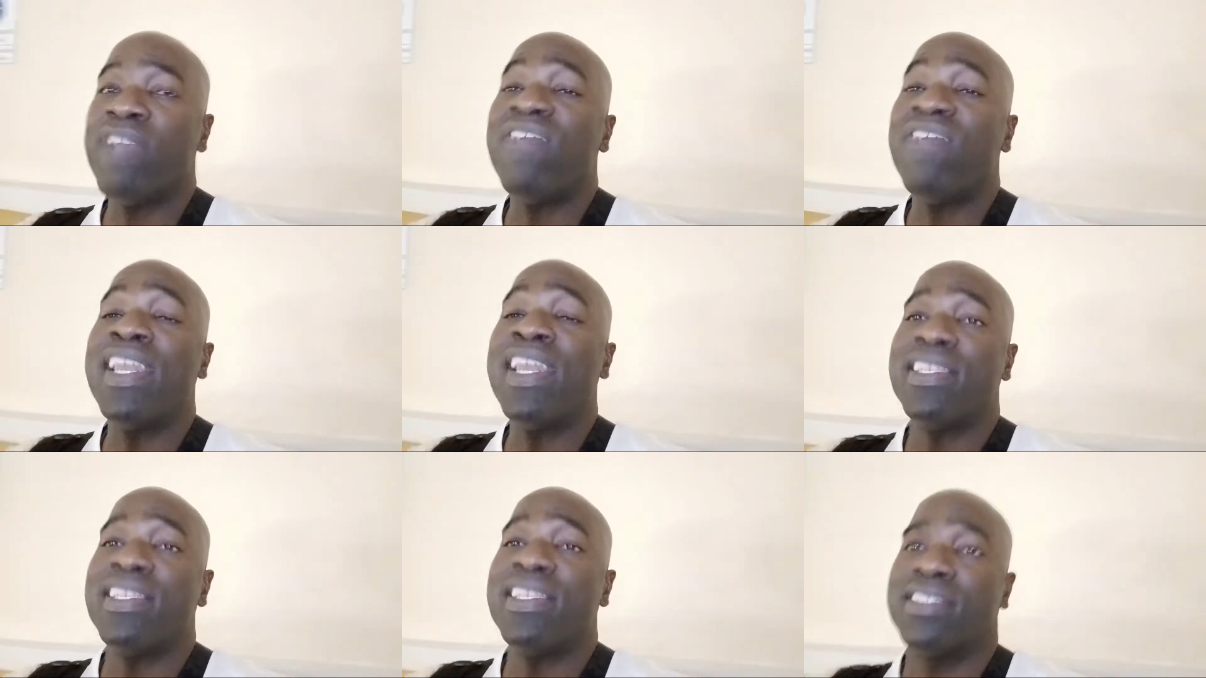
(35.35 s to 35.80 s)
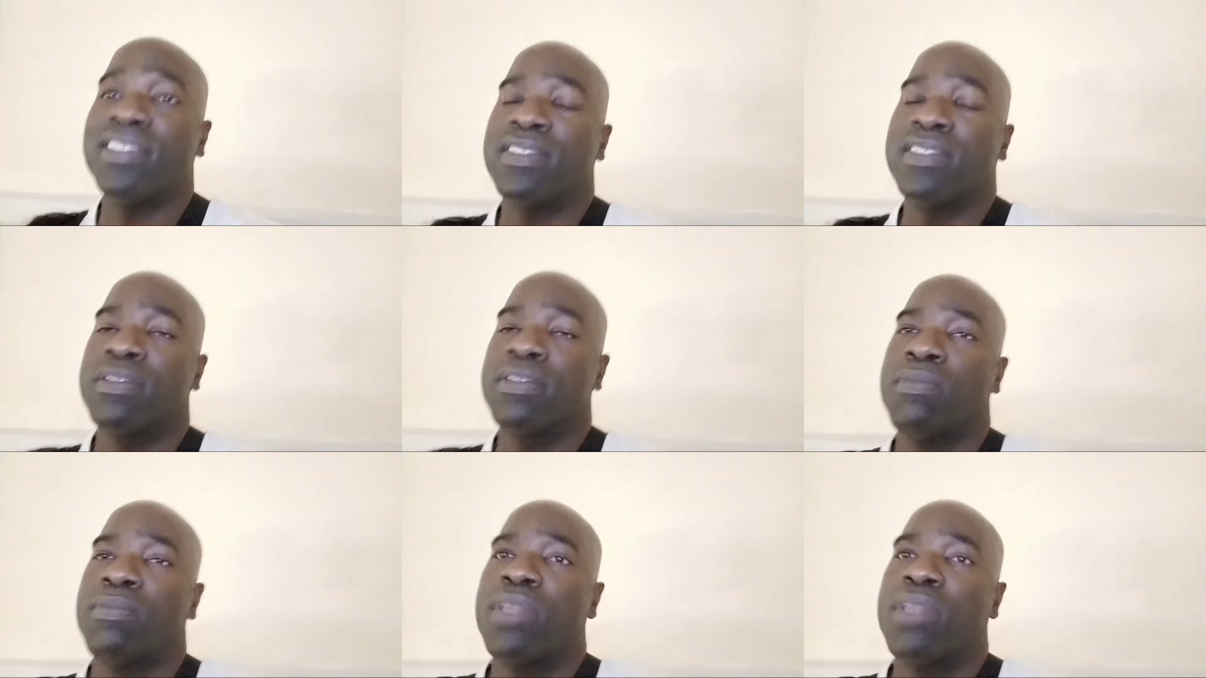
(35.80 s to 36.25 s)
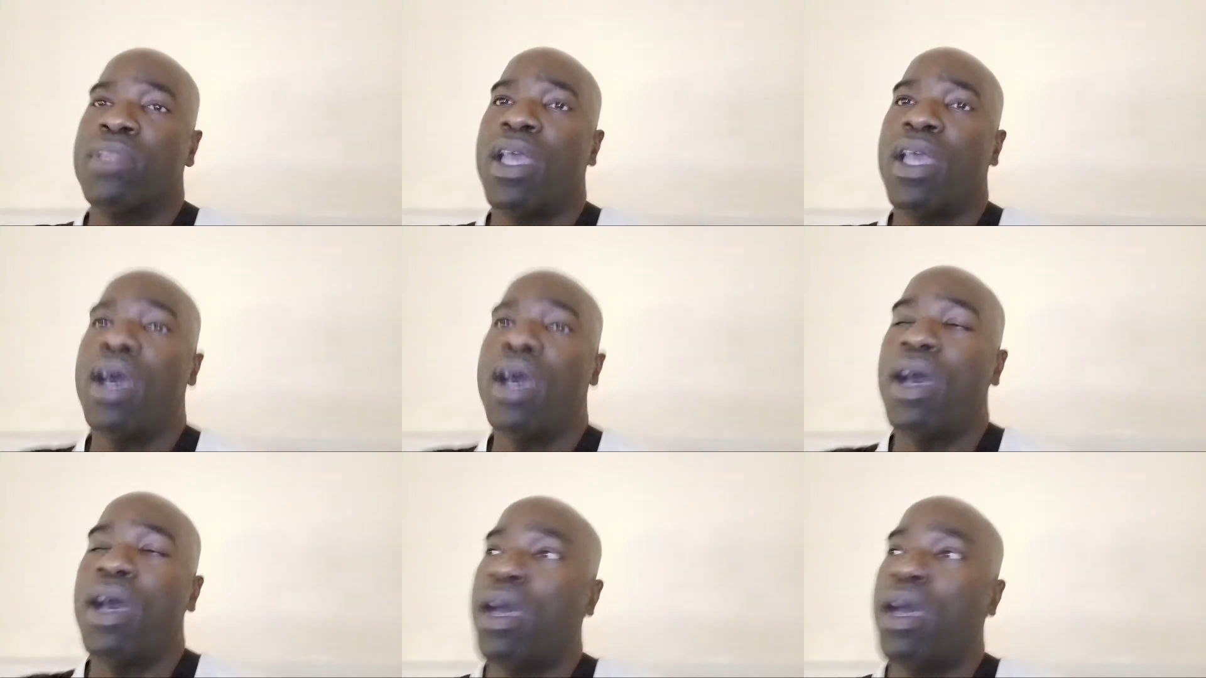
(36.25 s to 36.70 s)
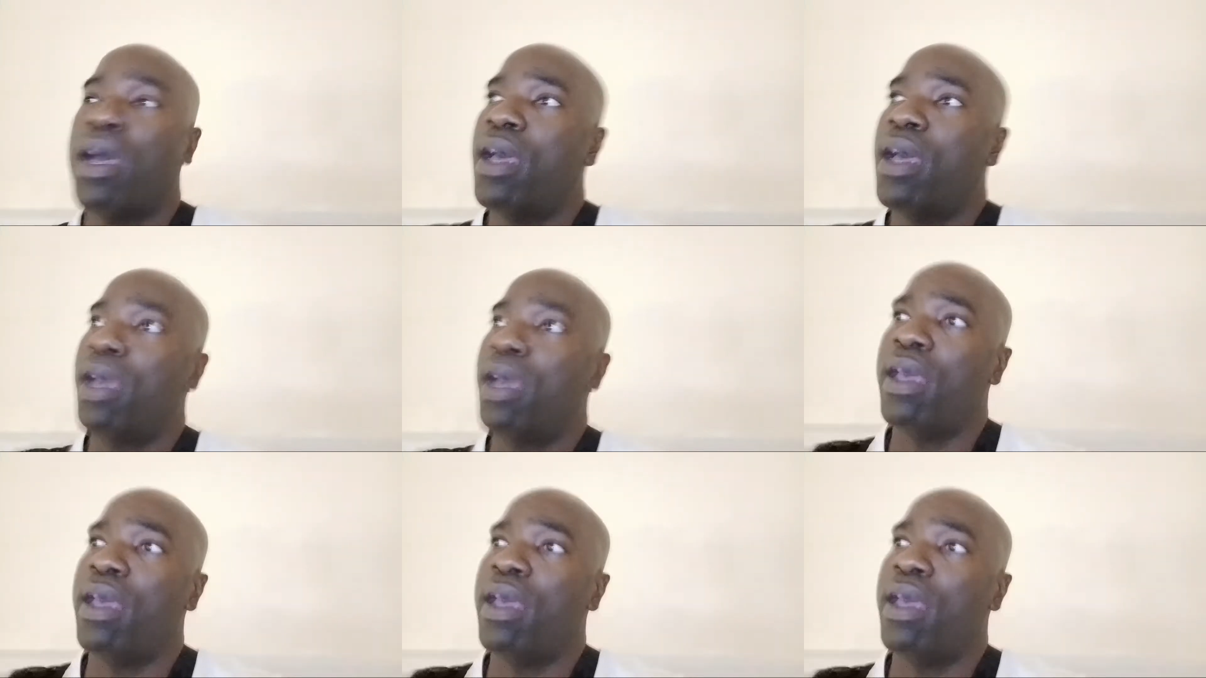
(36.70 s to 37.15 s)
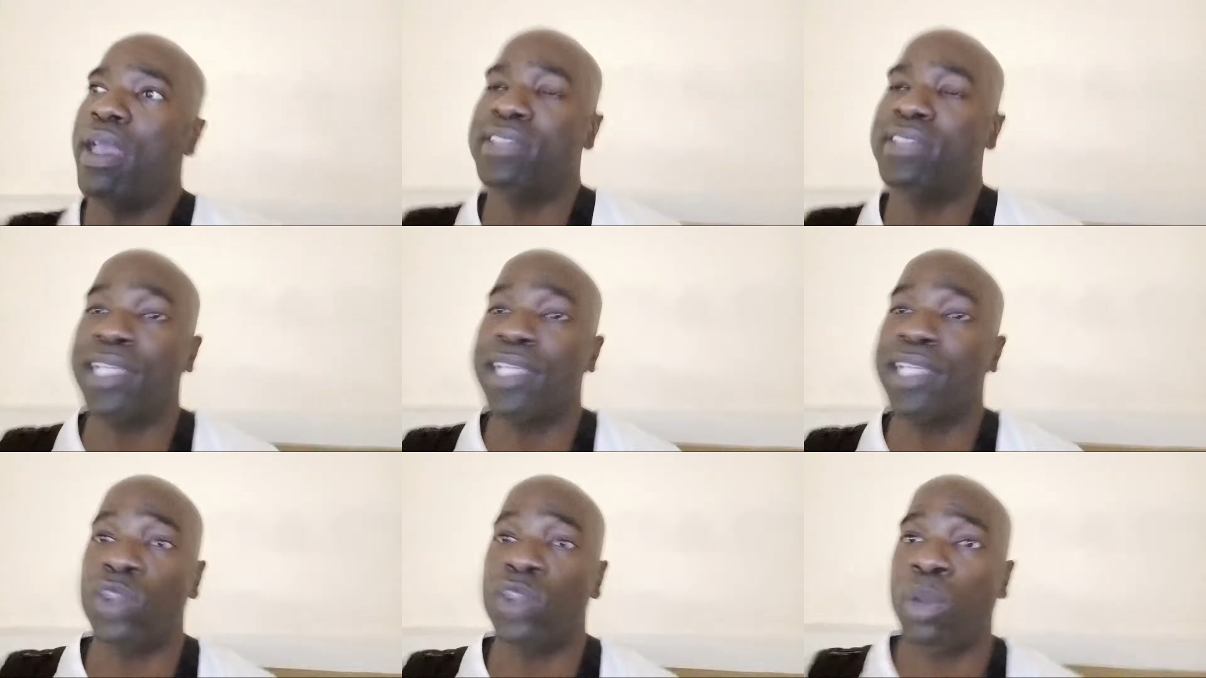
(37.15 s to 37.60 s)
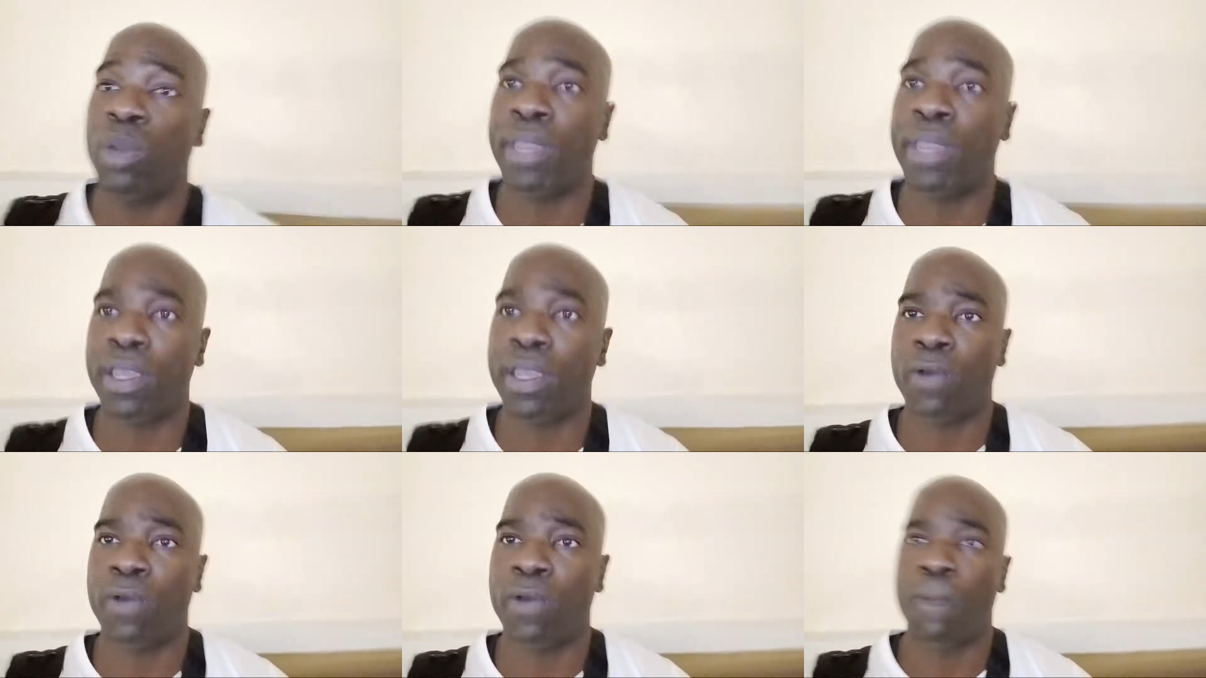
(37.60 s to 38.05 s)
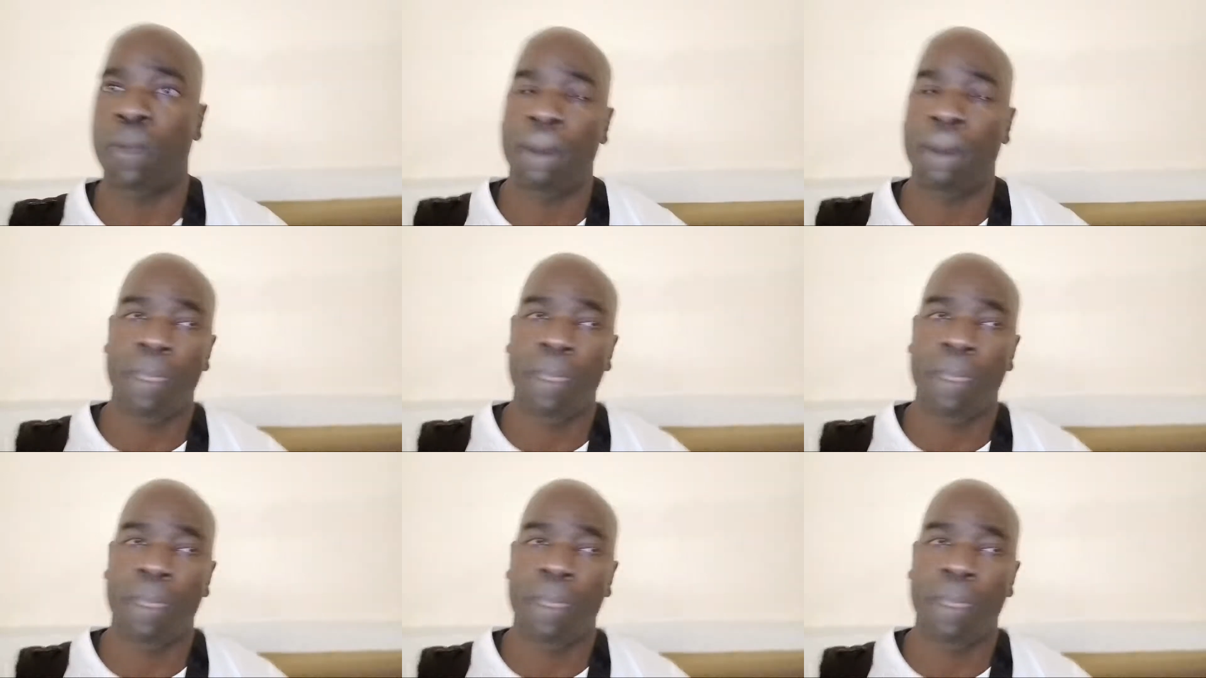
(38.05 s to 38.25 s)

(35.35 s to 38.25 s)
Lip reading: Venice, in Santo Domingo.